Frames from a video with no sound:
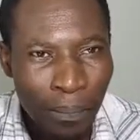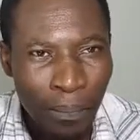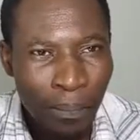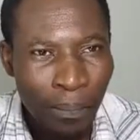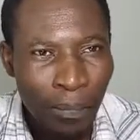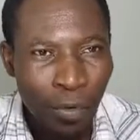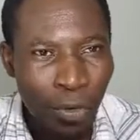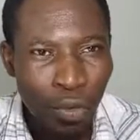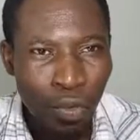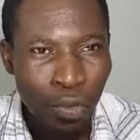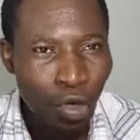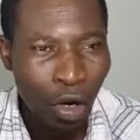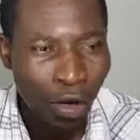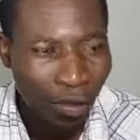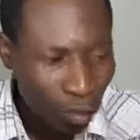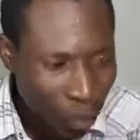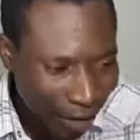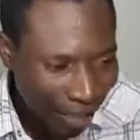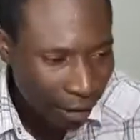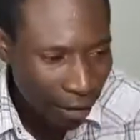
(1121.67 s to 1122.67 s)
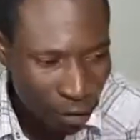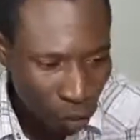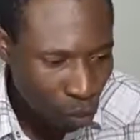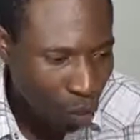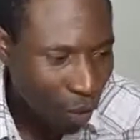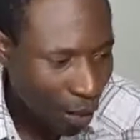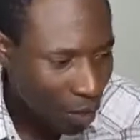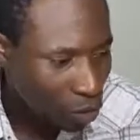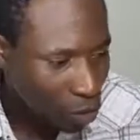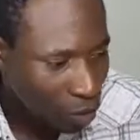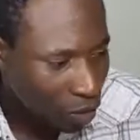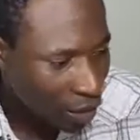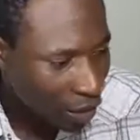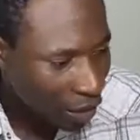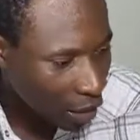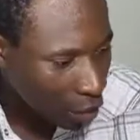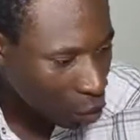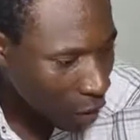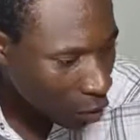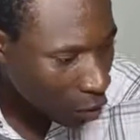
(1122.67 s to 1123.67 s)
You will not think twice to say that,
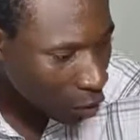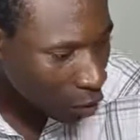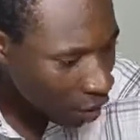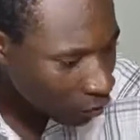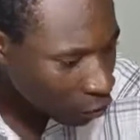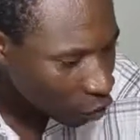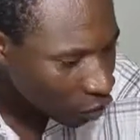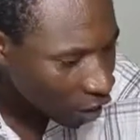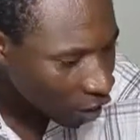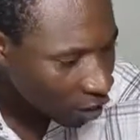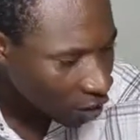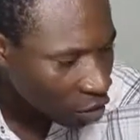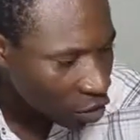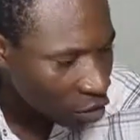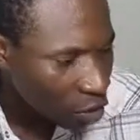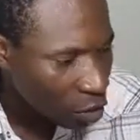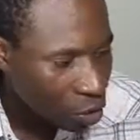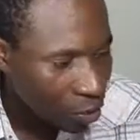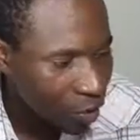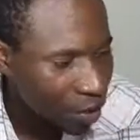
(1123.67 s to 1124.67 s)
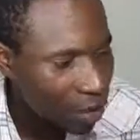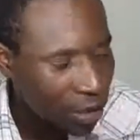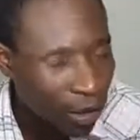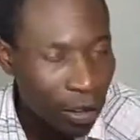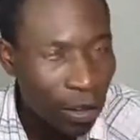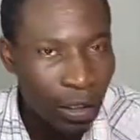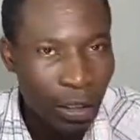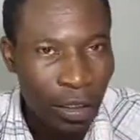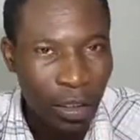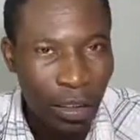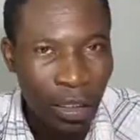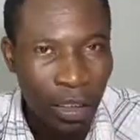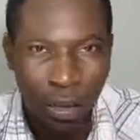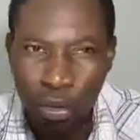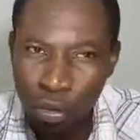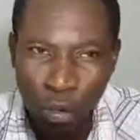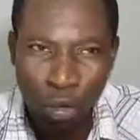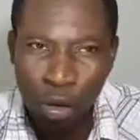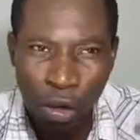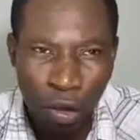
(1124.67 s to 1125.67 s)
why do I have to change this document? It will
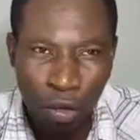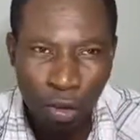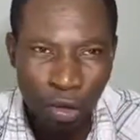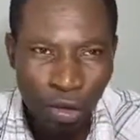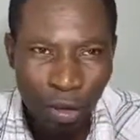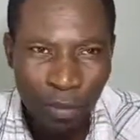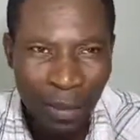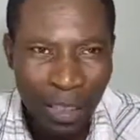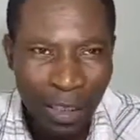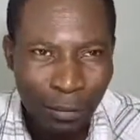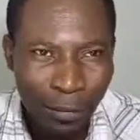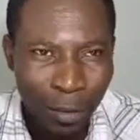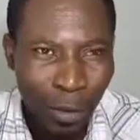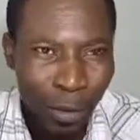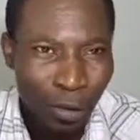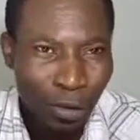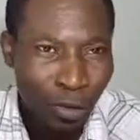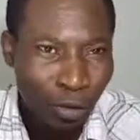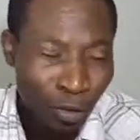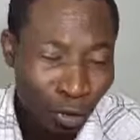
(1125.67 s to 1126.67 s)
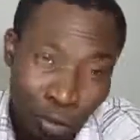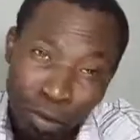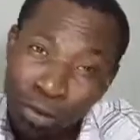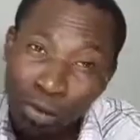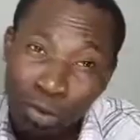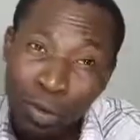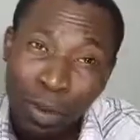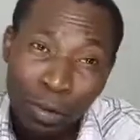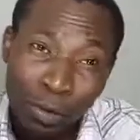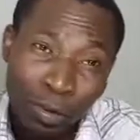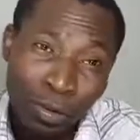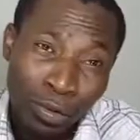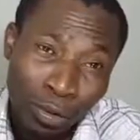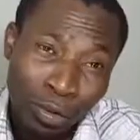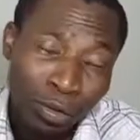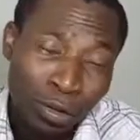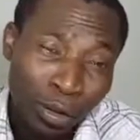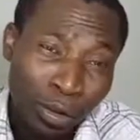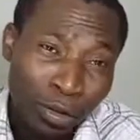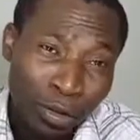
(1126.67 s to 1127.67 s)
not cross your mind, because
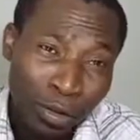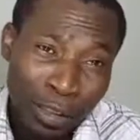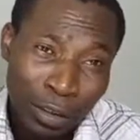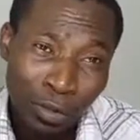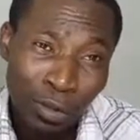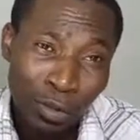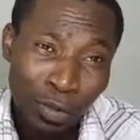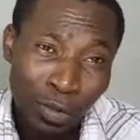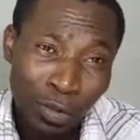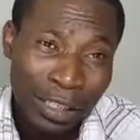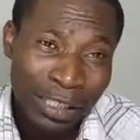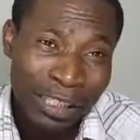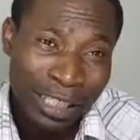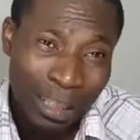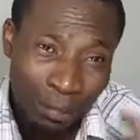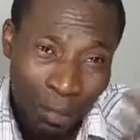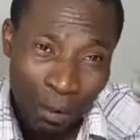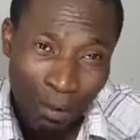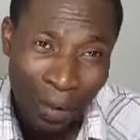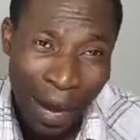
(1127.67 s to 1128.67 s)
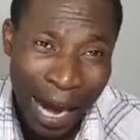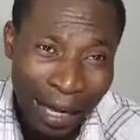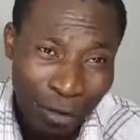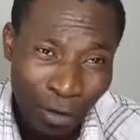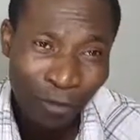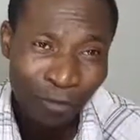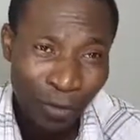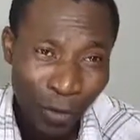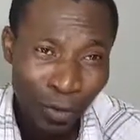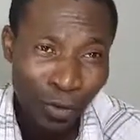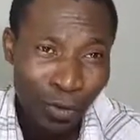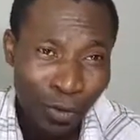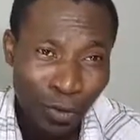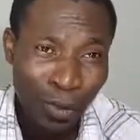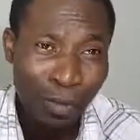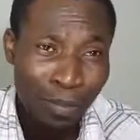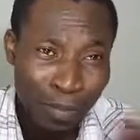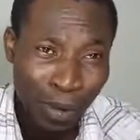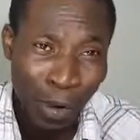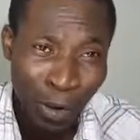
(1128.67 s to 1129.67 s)
it has been part of you. You were
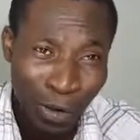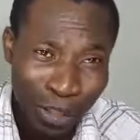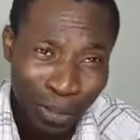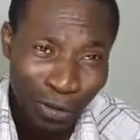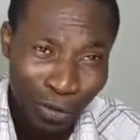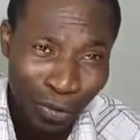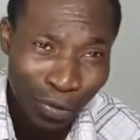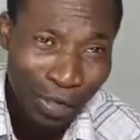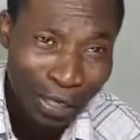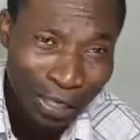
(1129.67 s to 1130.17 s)
born into it.